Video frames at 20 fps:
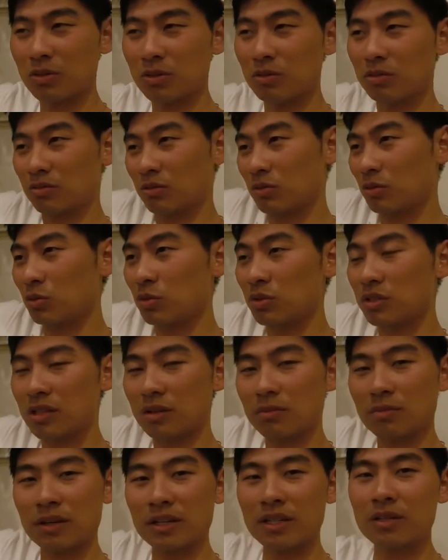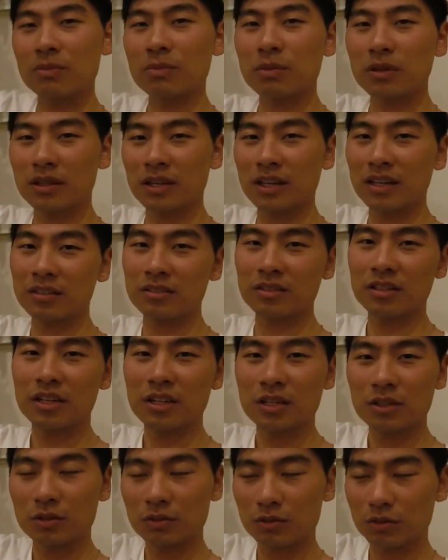you lose some money, but hey,
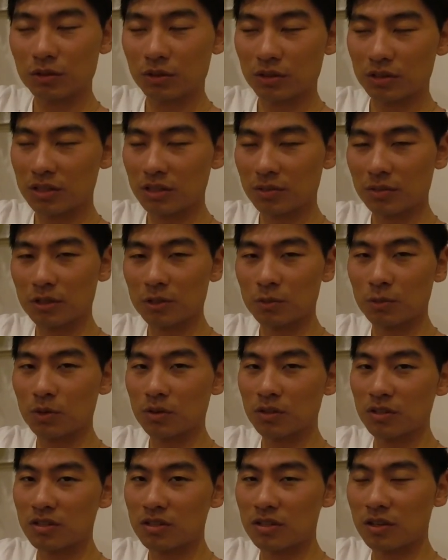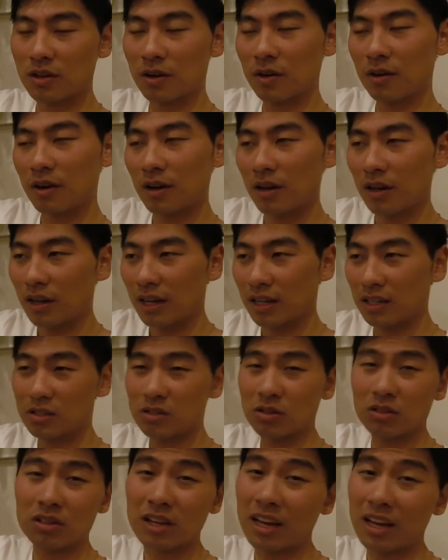you've got some experience there. And it's
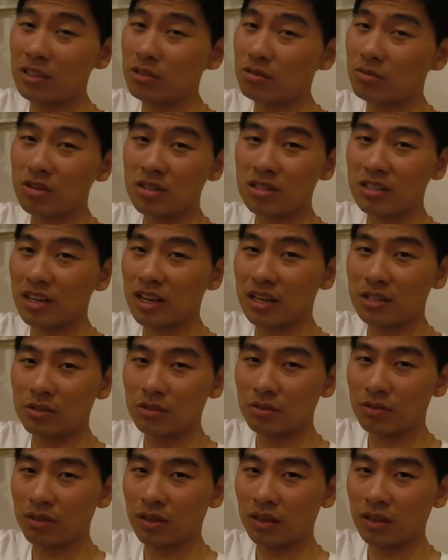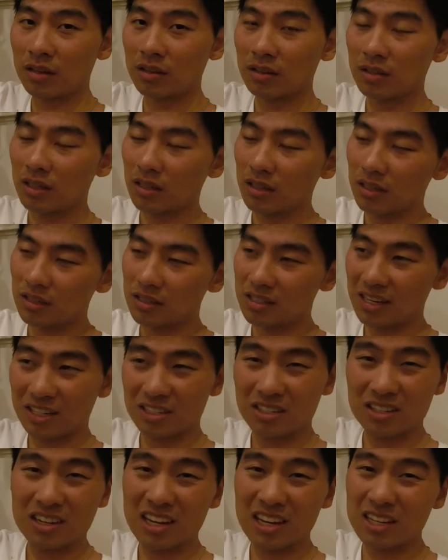not as risky as you think. It's
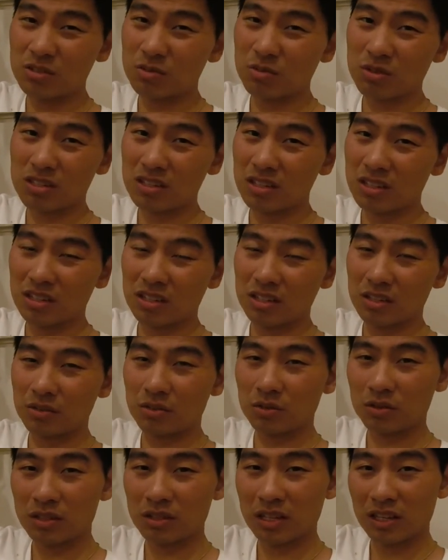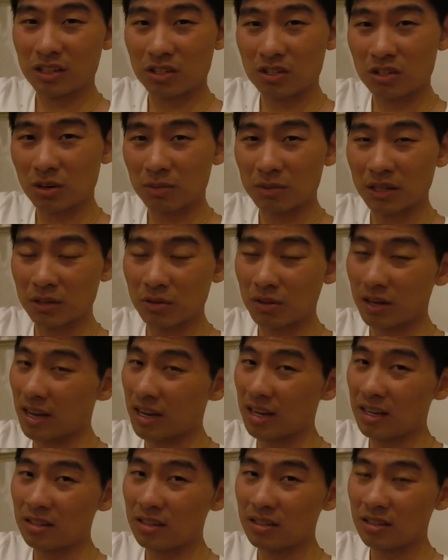actually less risky than if you take a job that you
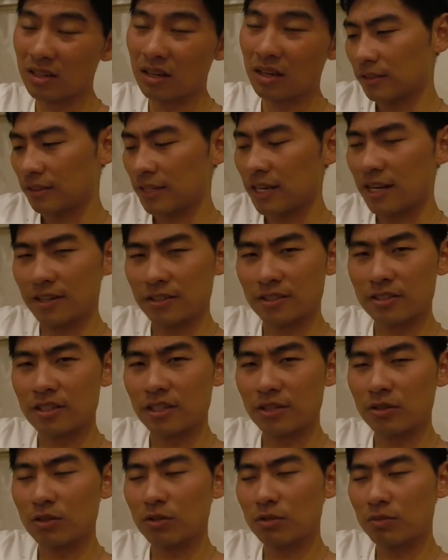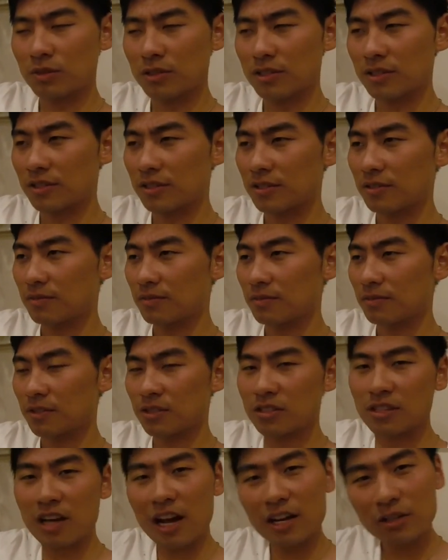hate. Yeah, start your own business.
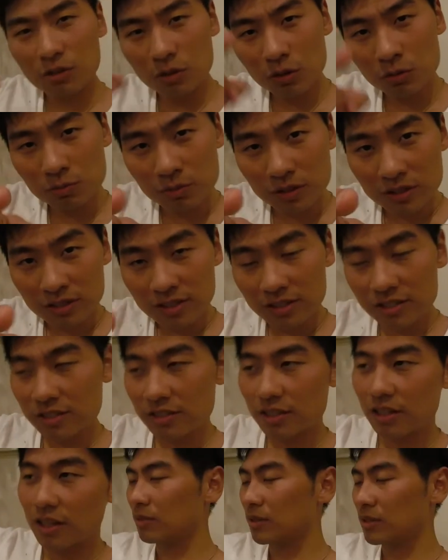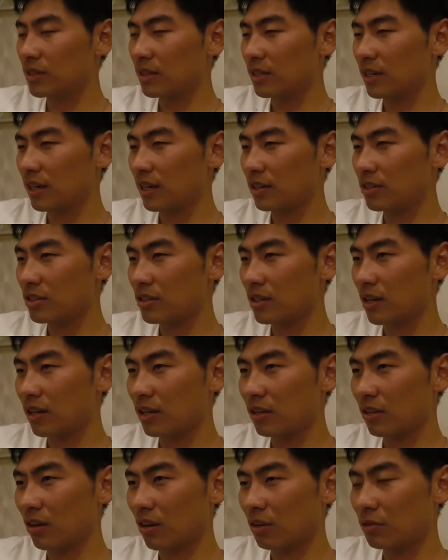Start your own business. Basically, I
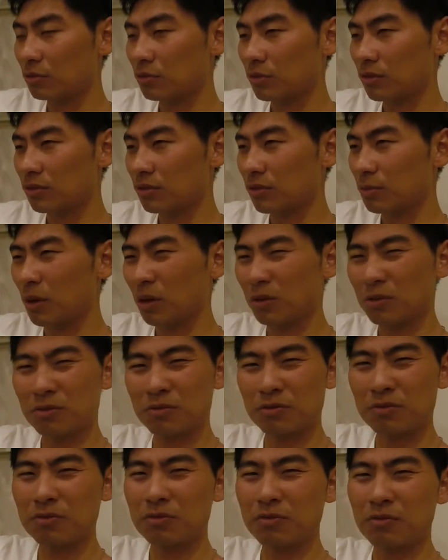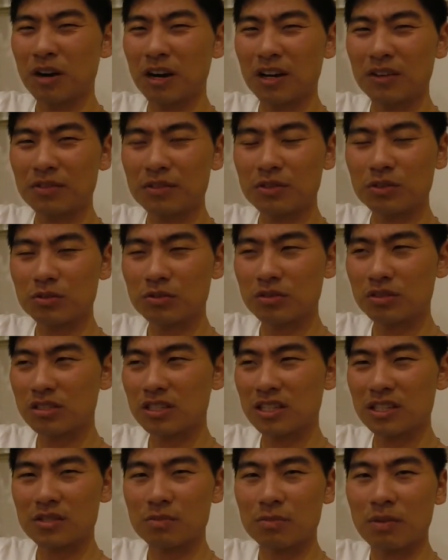started off with about 5 to
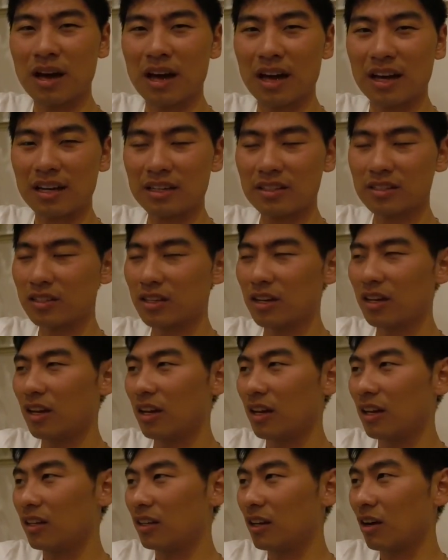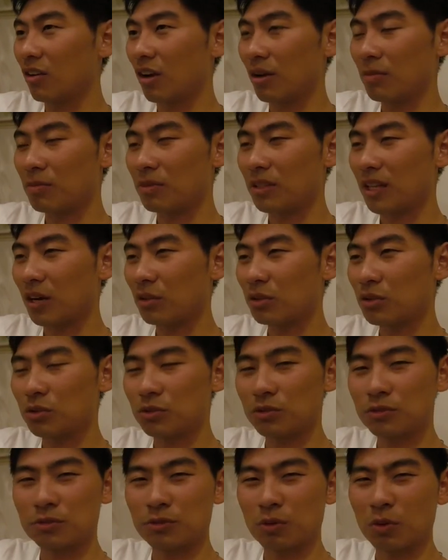6 bags, and now I'm down to
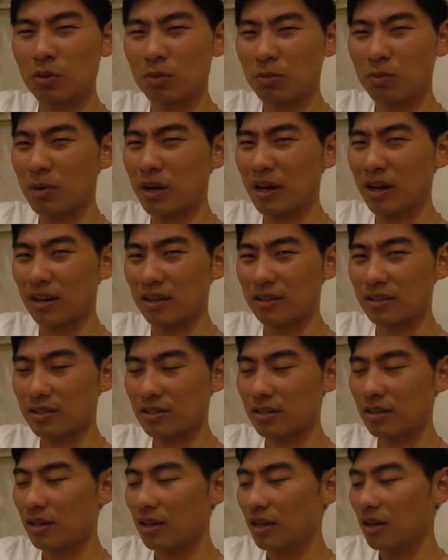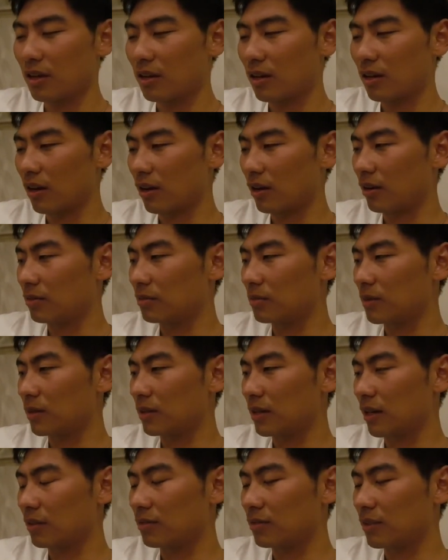4 bags.
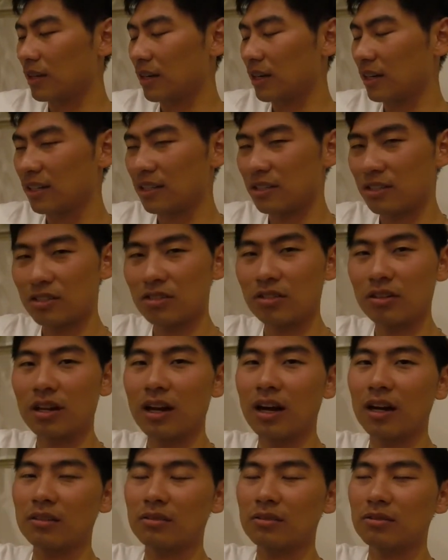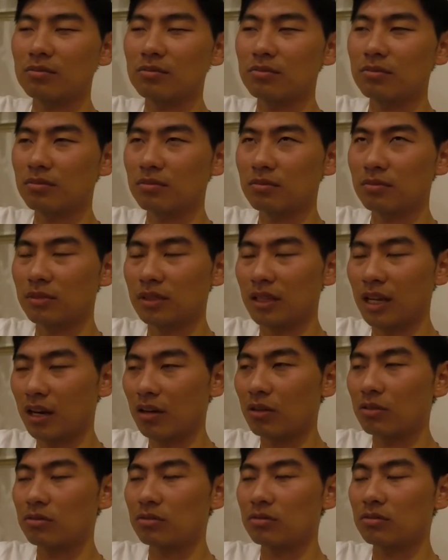And I think I can still cut
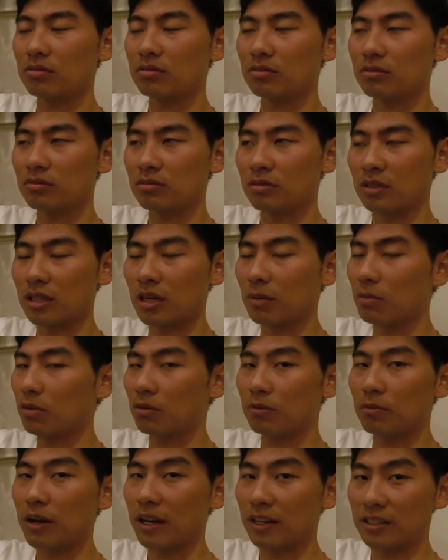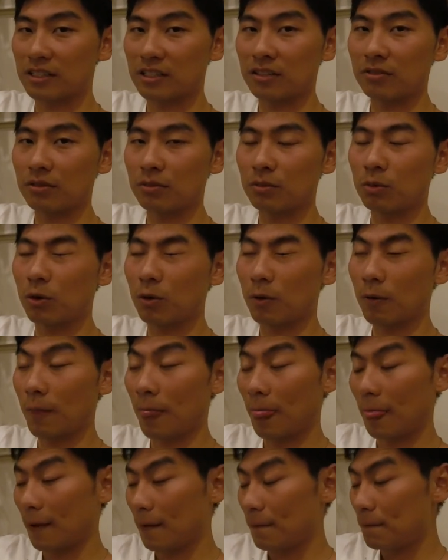down the number of bags even more.
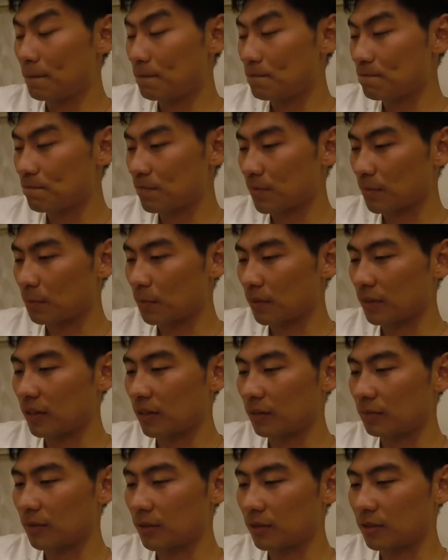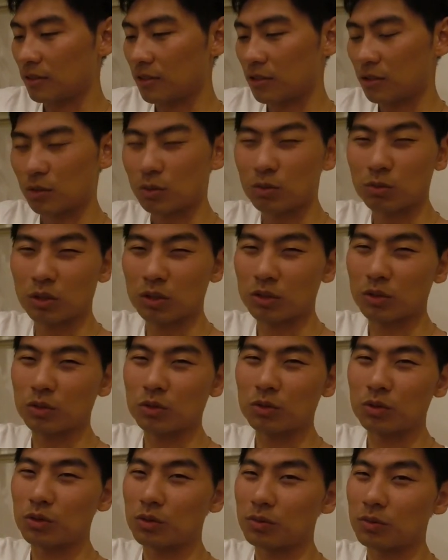But I just don't want to
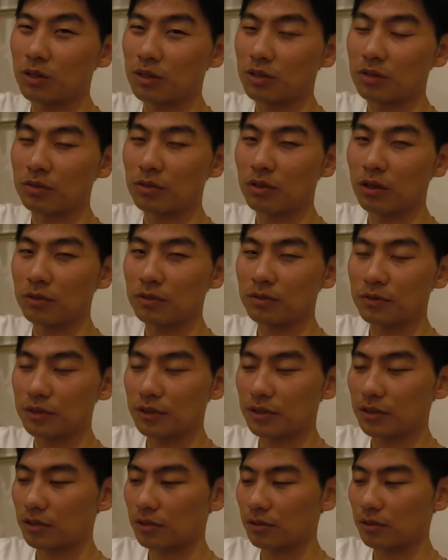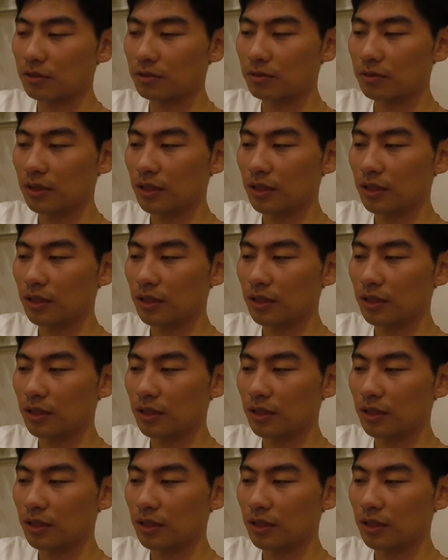lose too much of comfort. So